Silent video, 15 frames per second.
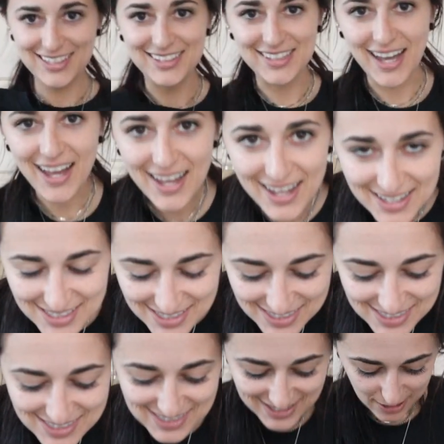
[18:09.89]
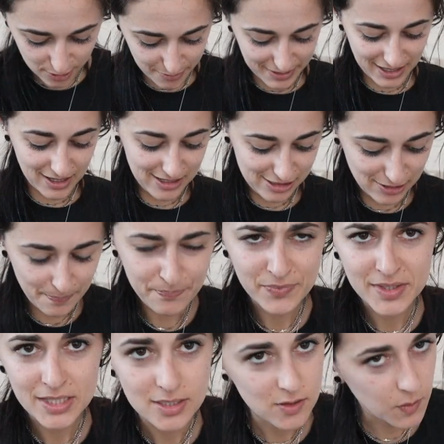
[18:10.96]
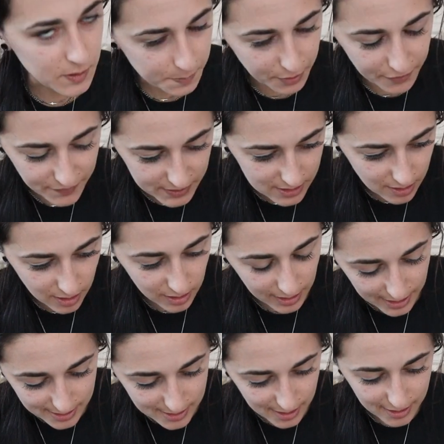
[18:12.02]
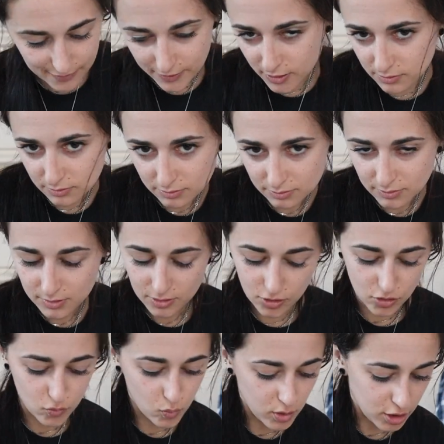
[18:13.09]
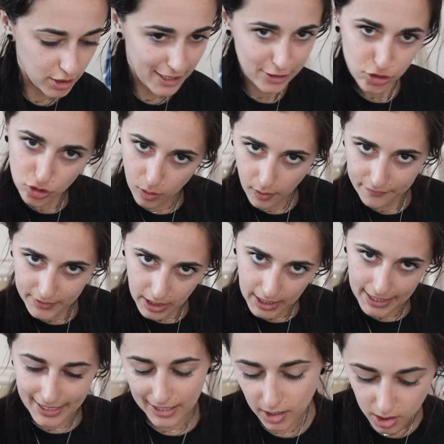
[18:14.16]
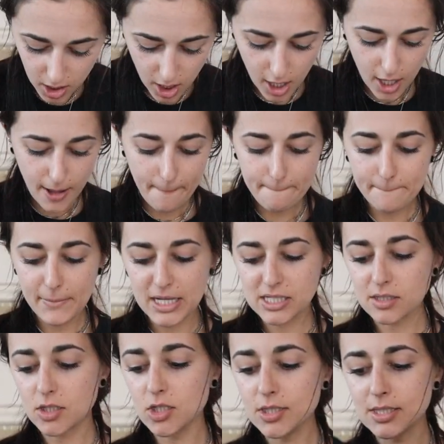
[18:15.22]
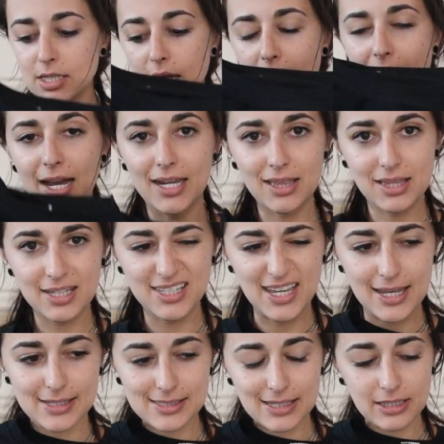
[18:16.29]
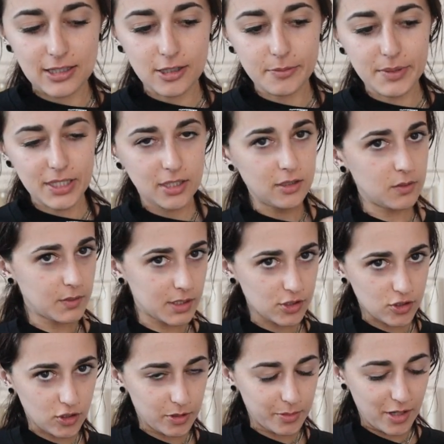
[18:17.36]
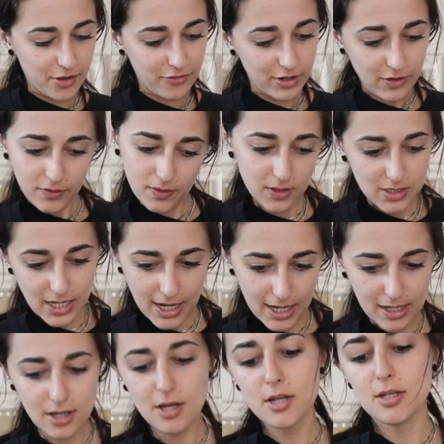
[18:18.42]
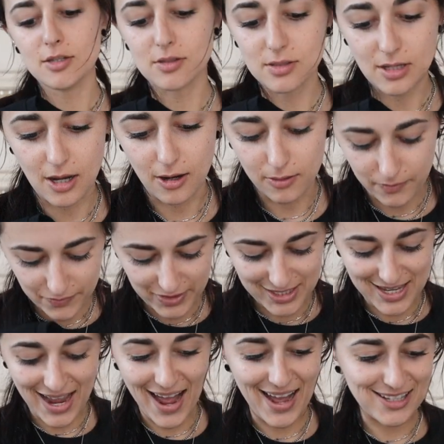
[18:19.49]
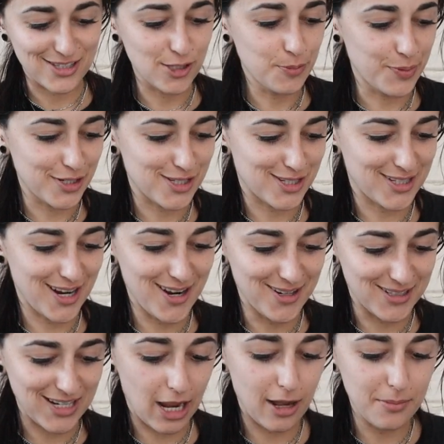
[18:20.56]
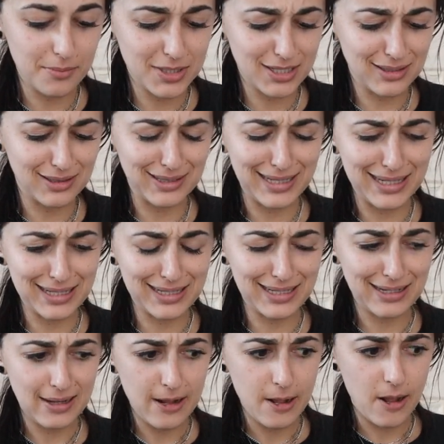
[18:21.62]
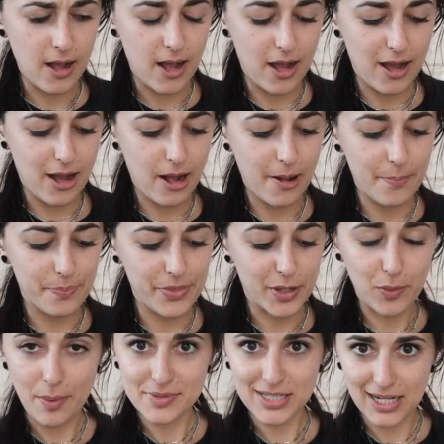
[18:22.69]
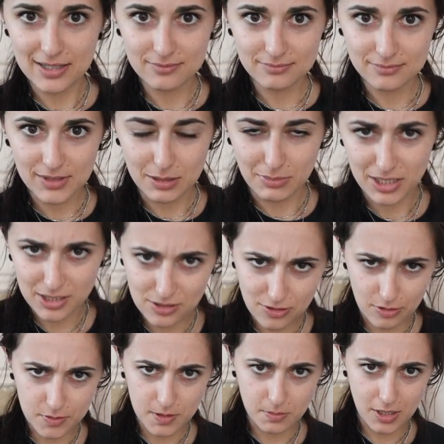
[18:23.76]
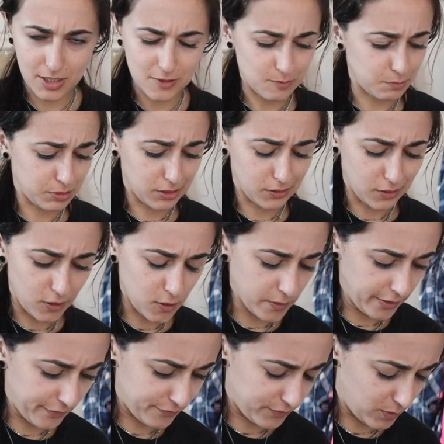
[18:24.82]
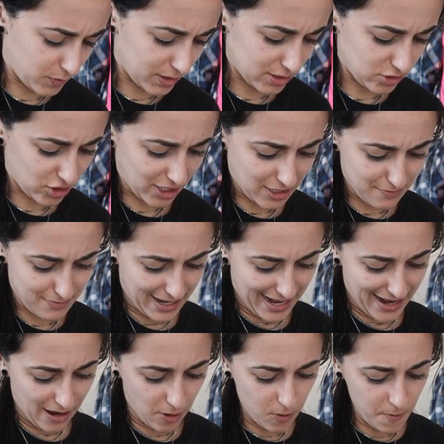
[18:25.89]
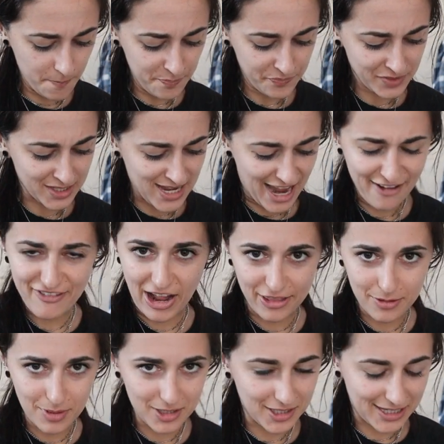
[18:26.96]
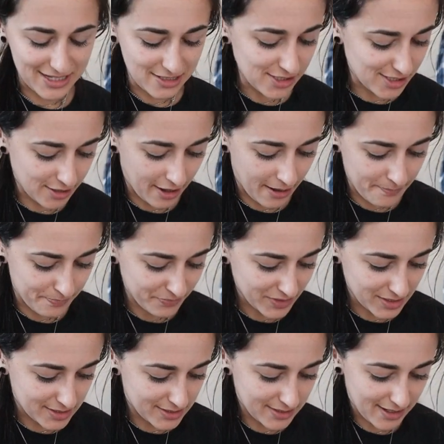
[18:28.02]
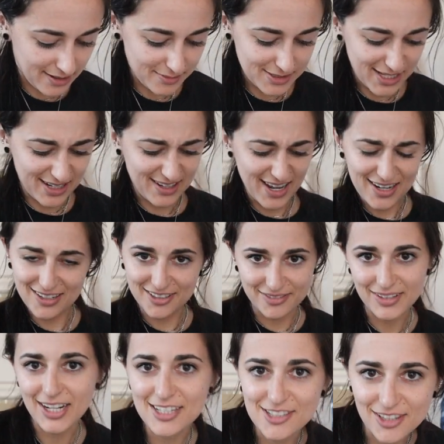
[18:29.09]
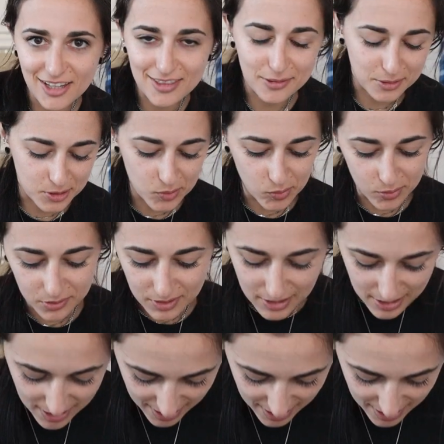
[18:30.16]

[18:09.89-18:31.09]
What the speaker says: Yes, oh my gosh. It's always perfect on a leg day if you just wanna like show off the leg muscles, hide the gains a little bit. You don't wanna show them off every day. So yeah, super stoked. I'm gonna link their website in my description box below if you wanna check them out. I found them on like Instagram and I was like, I don't know, I just thought they were cool.